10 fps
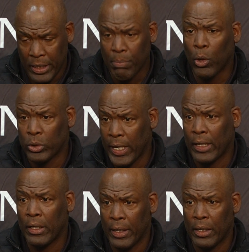most
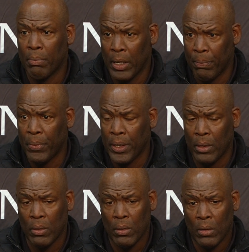athletic, in my opinion.
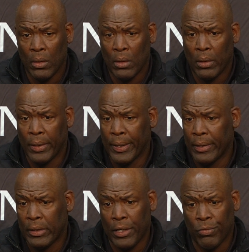
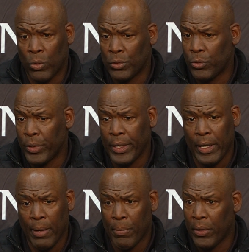They throw the screen
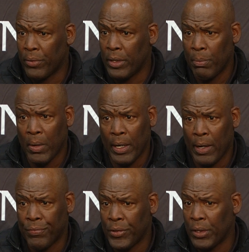game better than anybody
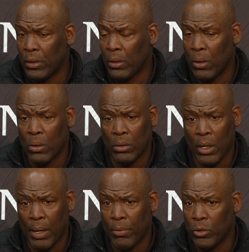I've seen in a long time.